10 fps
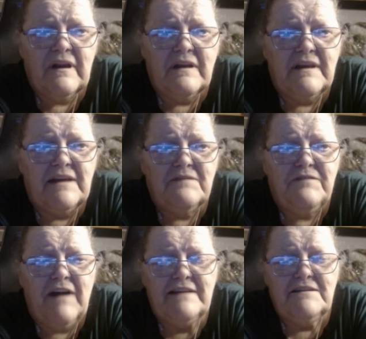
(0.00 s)
then
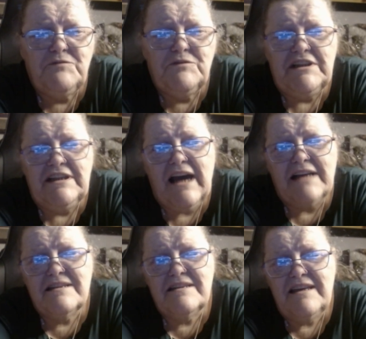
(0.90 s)
finally, when he
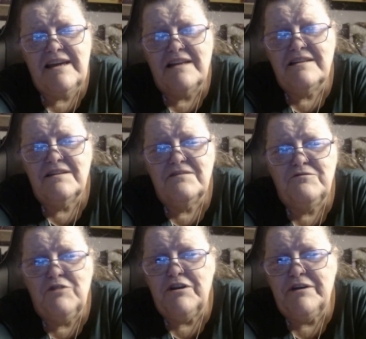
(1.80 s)
got to the end of
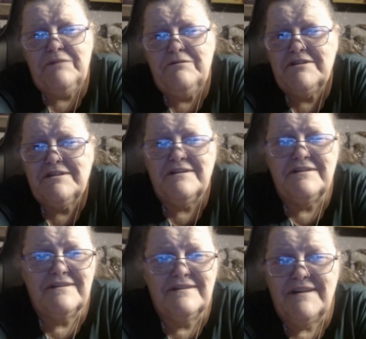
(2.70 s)
where he was
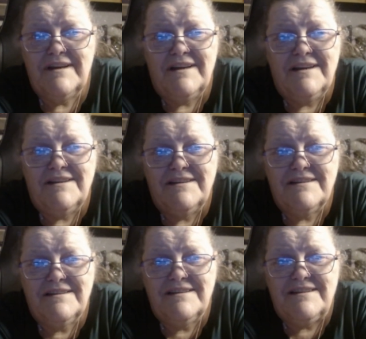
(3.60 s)

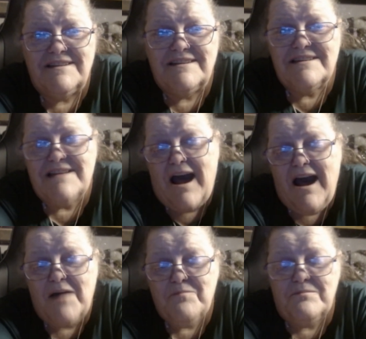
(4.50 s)
gonna
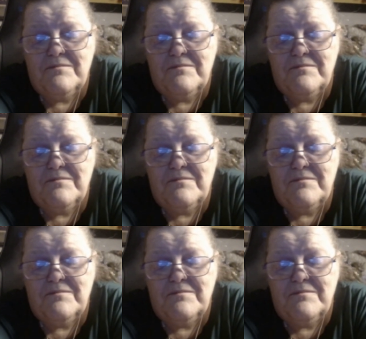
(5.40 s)
stop,